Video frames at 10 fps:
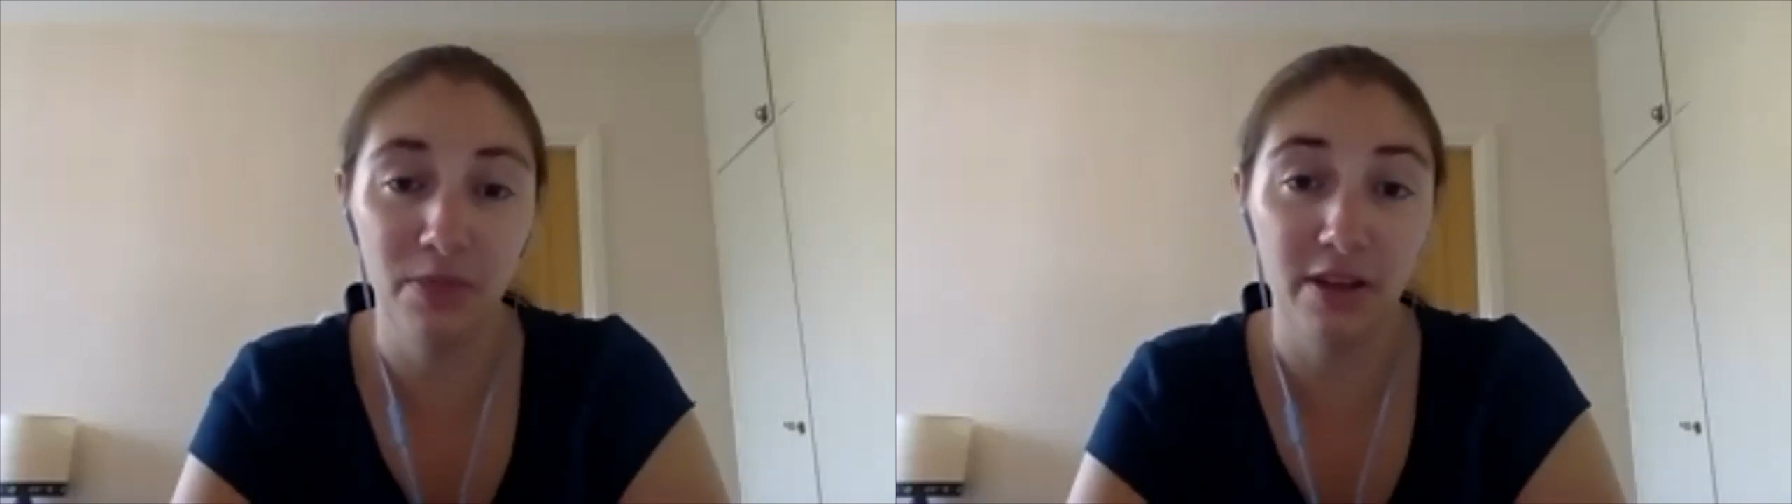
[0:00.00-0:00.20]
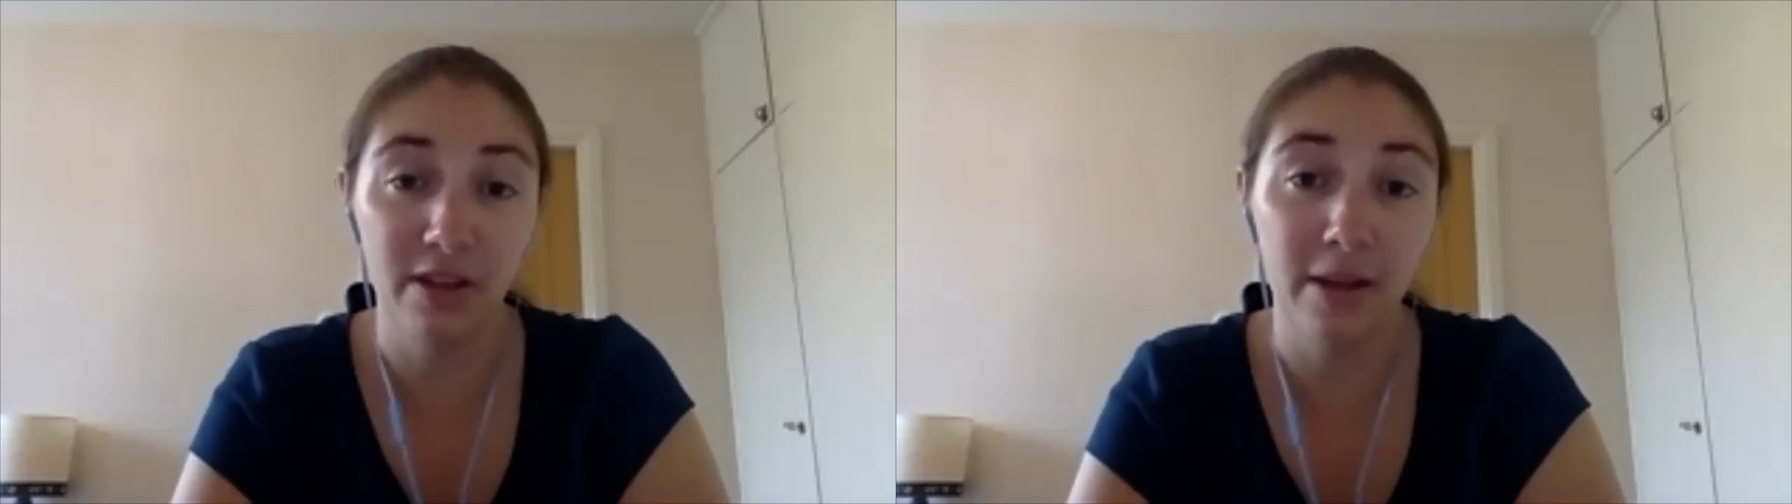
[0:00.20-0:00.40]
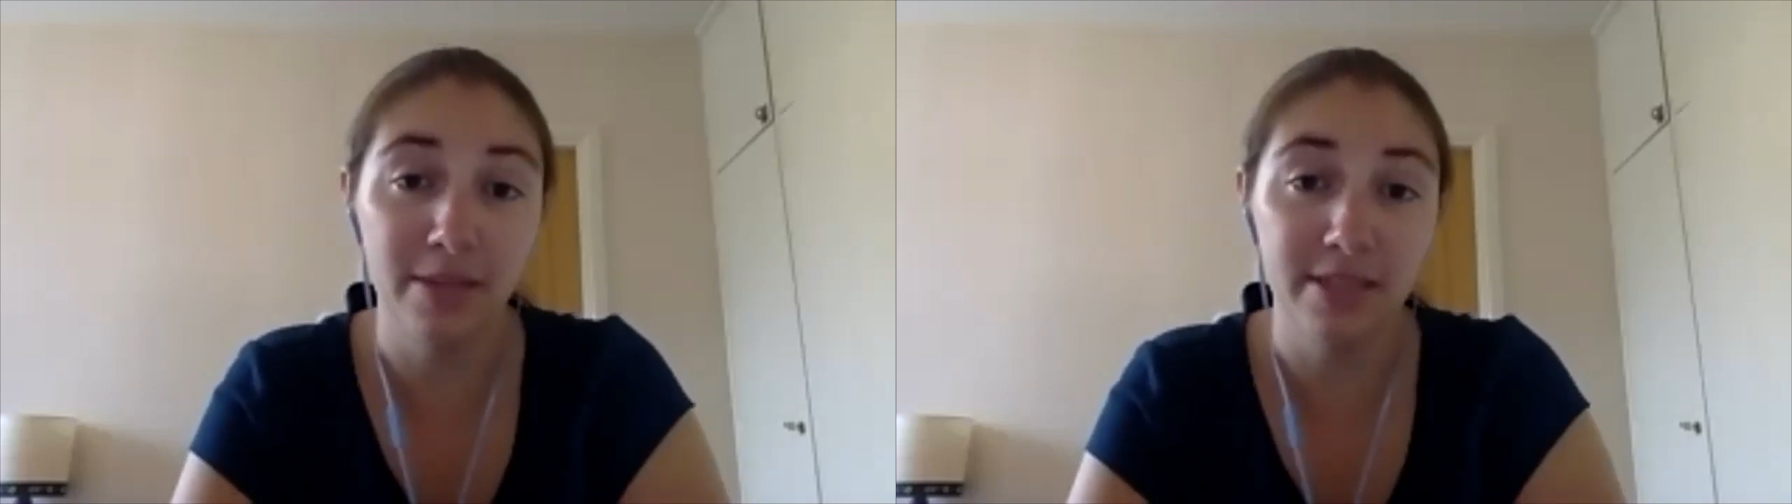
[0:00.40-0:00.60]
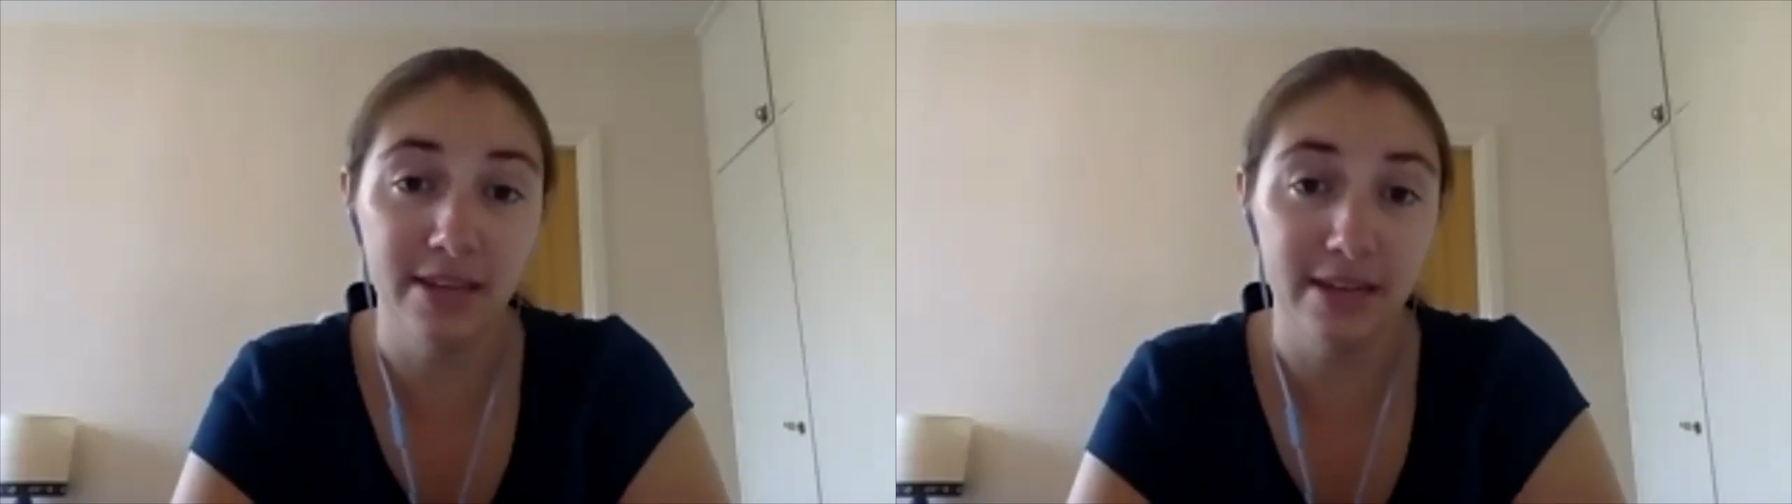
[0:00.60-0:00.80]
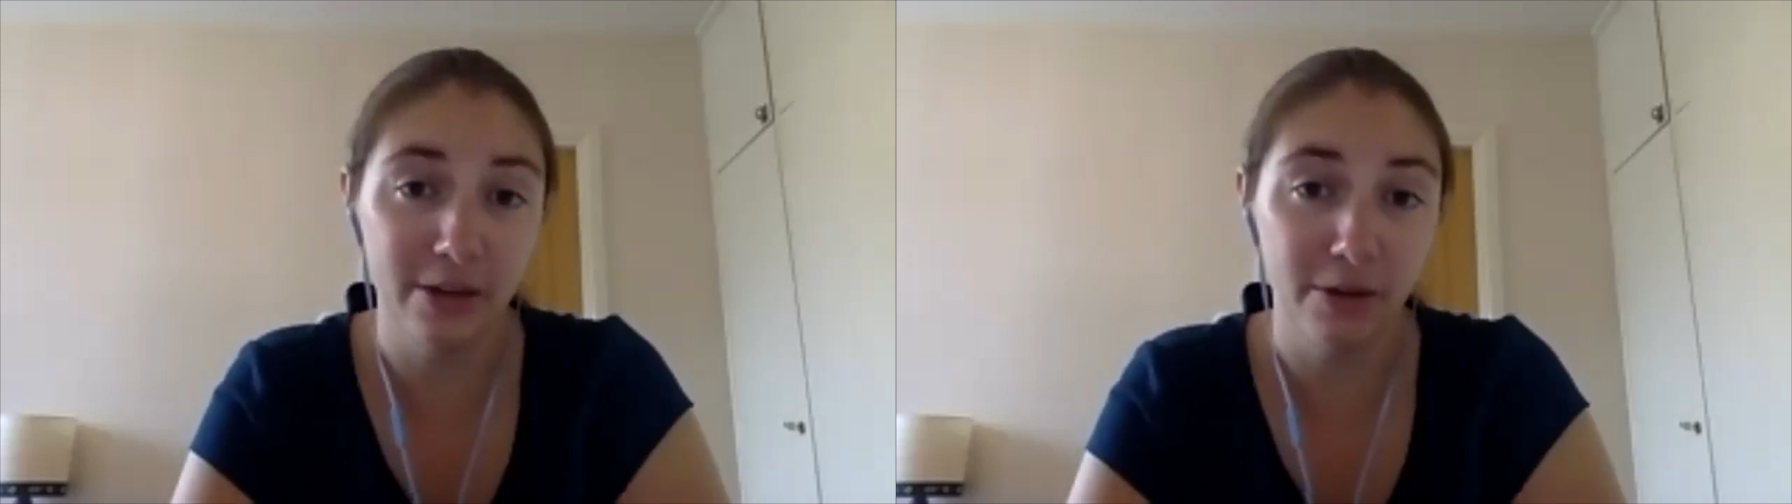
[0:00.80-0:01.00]
the climate
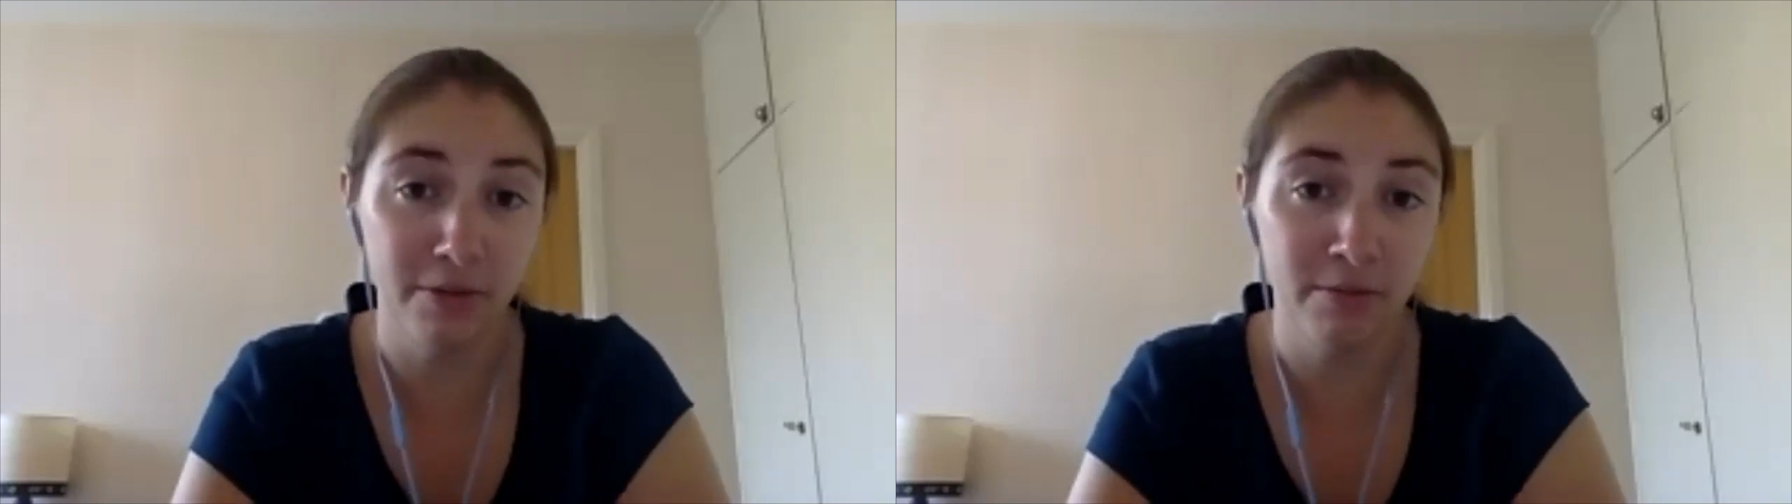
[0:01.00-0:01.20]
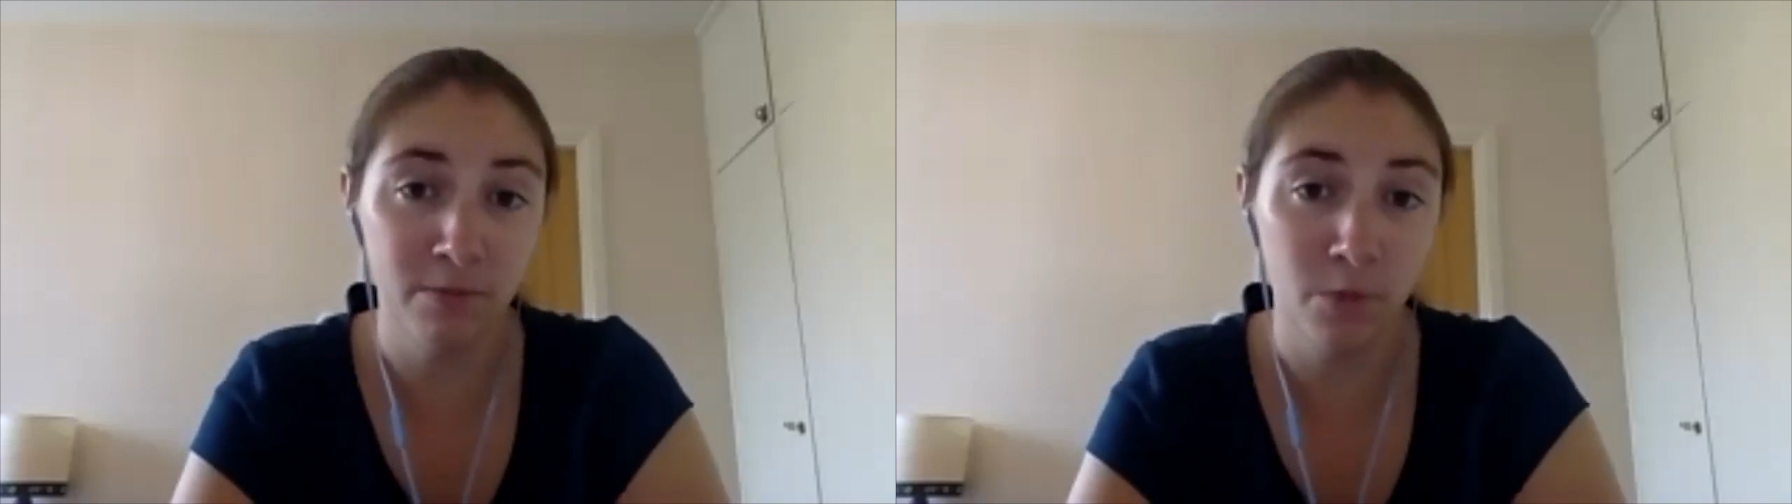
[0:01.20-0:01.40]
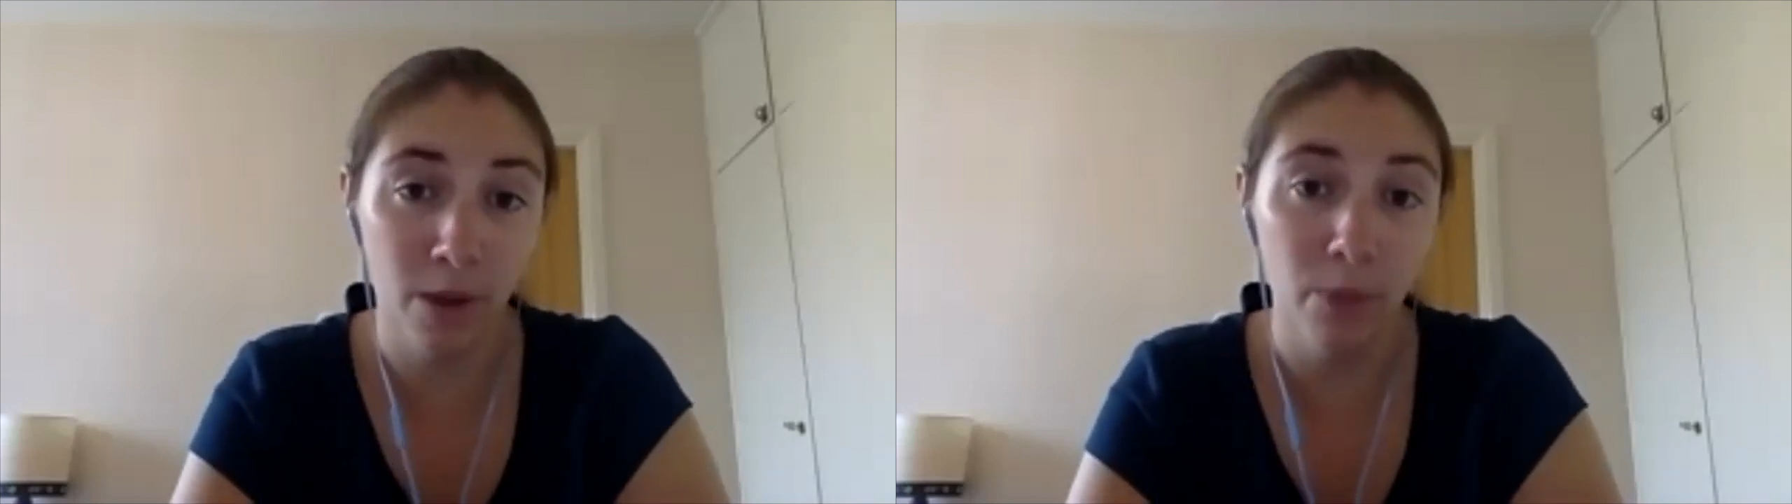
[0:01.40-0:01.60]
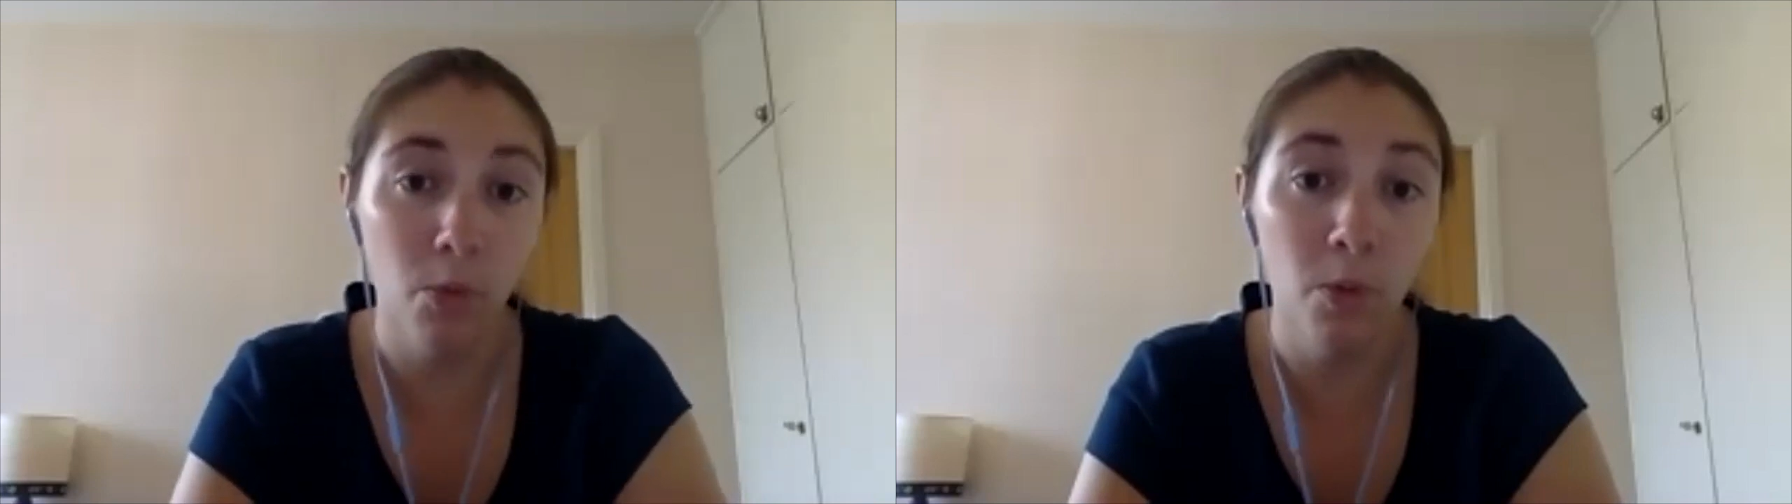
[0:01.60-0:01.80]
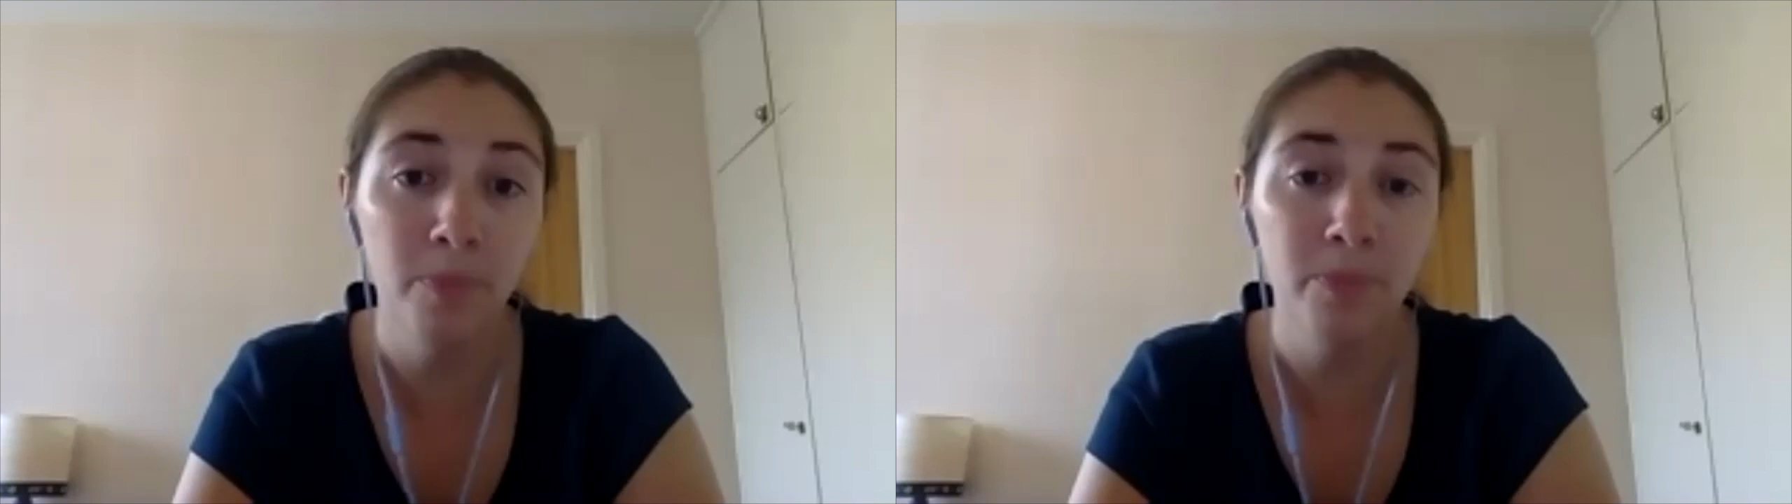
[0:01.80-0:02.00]
suddenly got quite warm.